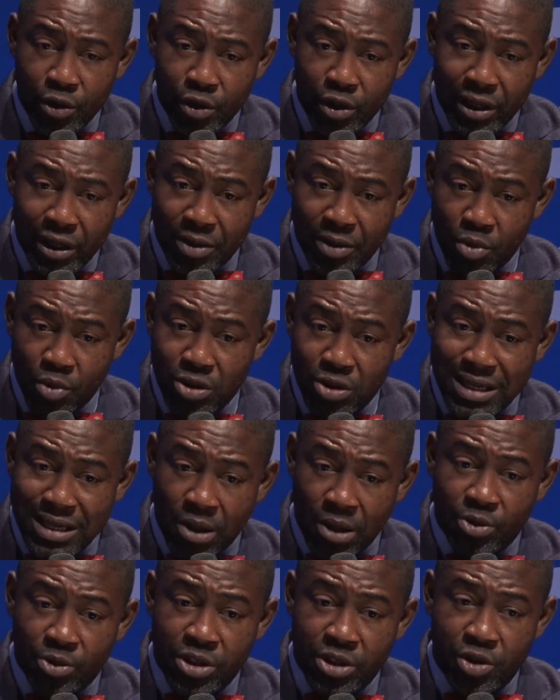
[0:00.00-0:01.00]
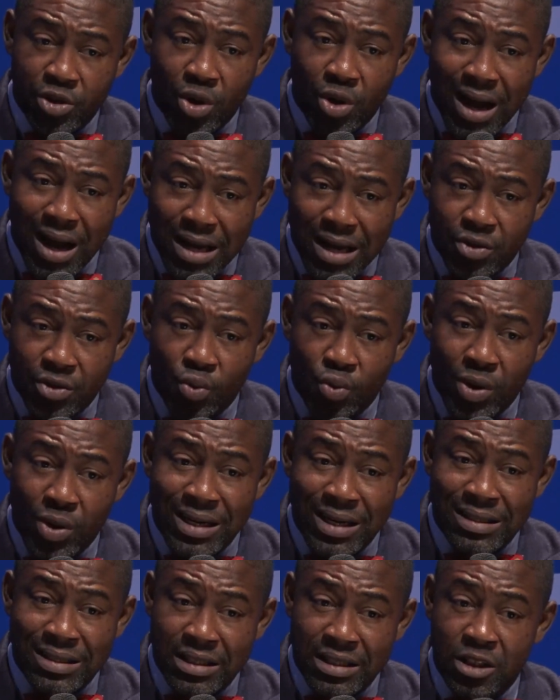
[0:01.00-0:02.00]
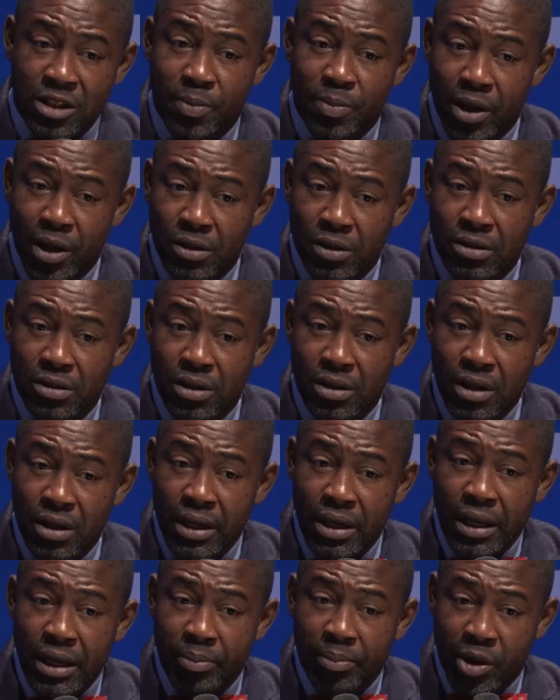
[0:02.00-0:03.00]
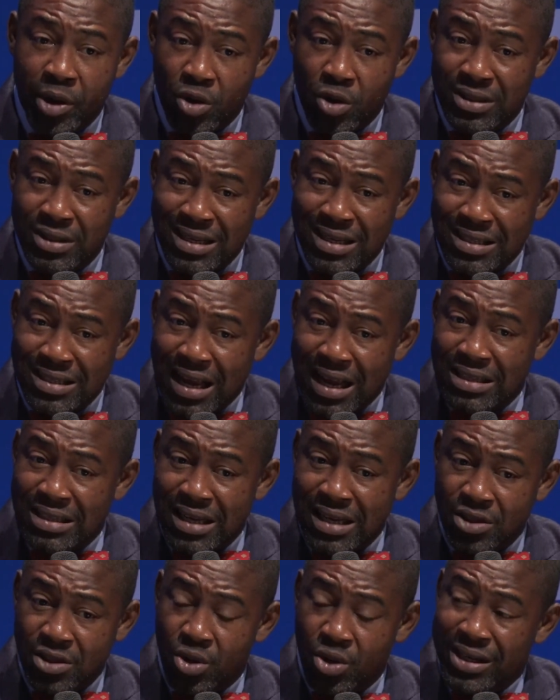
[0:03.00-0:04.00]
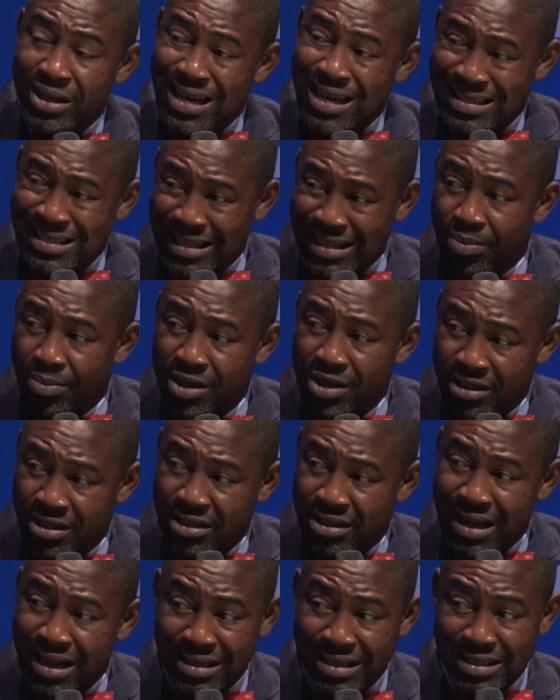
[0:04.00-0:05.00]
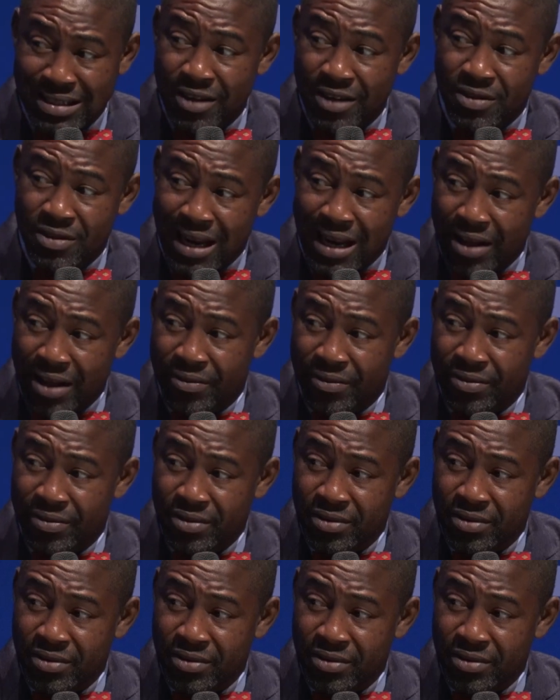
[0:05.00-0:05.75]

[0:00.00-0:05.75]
In most countries, you are asked to wear the seatbelt because the science has already established that it saves life.